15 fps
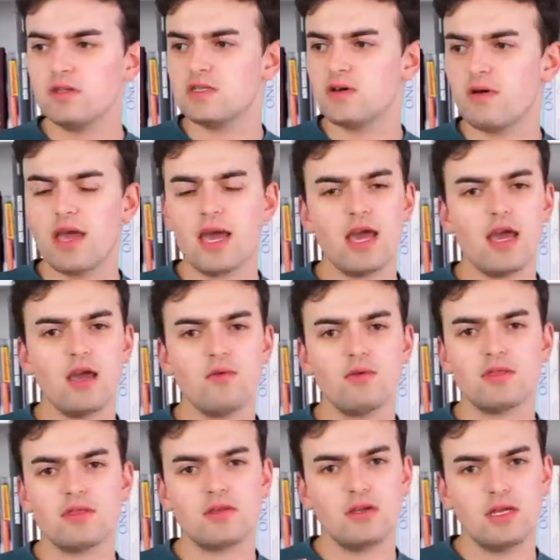It's okay
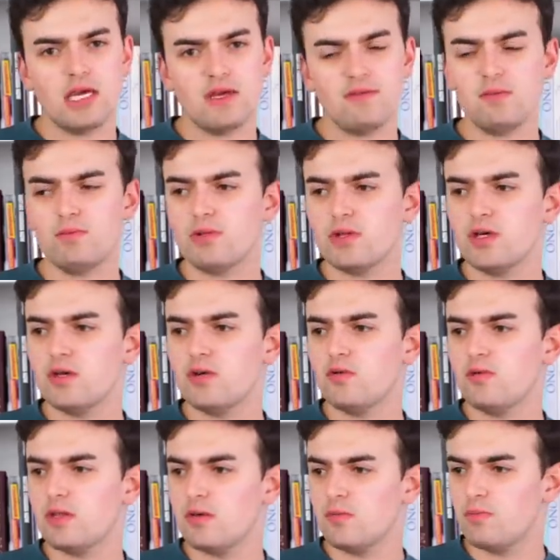with the navy
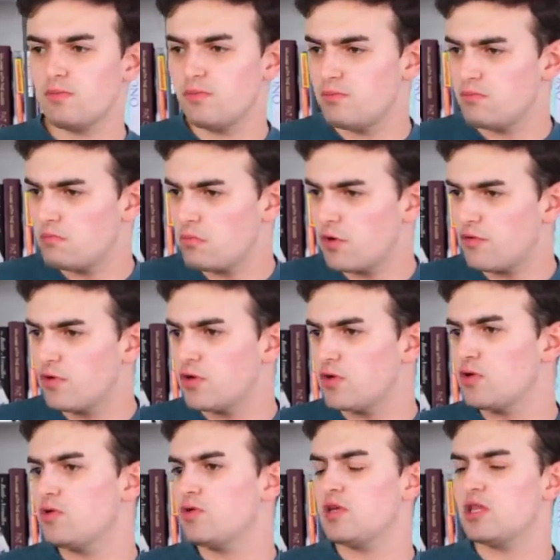blue and the
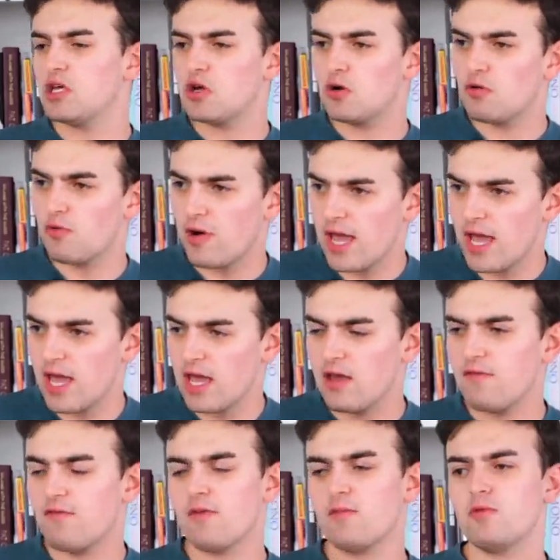maroon and the
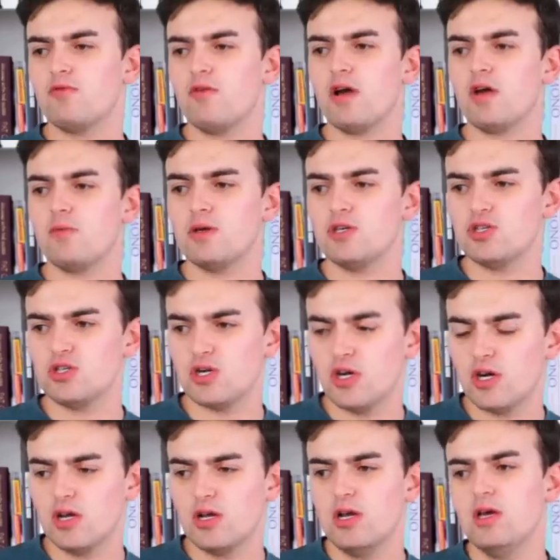gray from the rugby
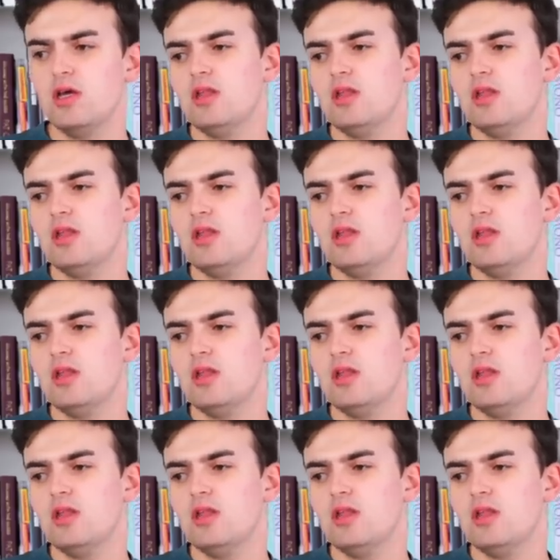shirt.